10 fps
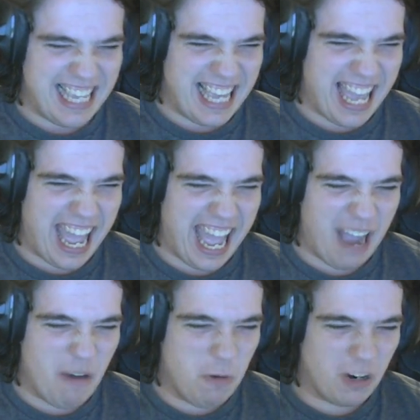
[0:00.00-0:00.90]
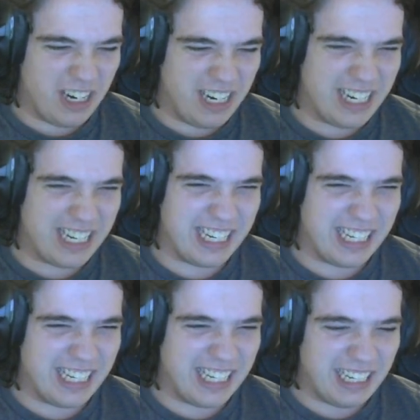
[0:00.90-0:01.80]
Yeah, we're
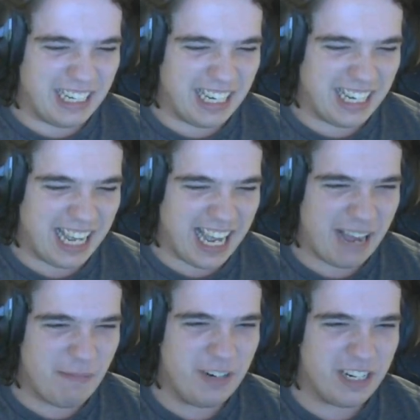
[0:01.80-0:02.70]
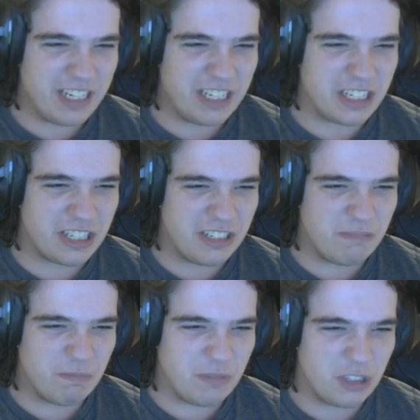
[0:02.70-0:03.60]
gonna. I'm gonna just
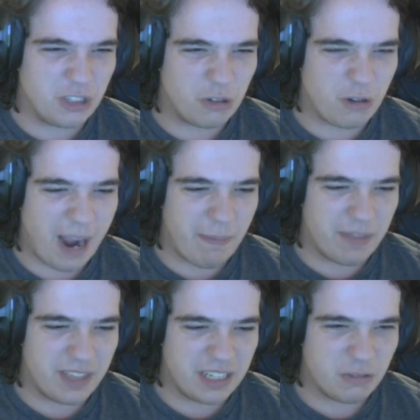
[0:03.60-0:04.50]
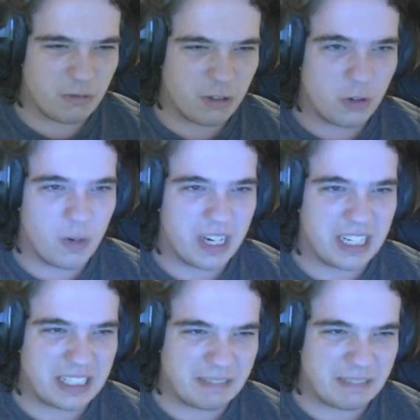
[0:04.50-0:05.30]
scrap this real quick.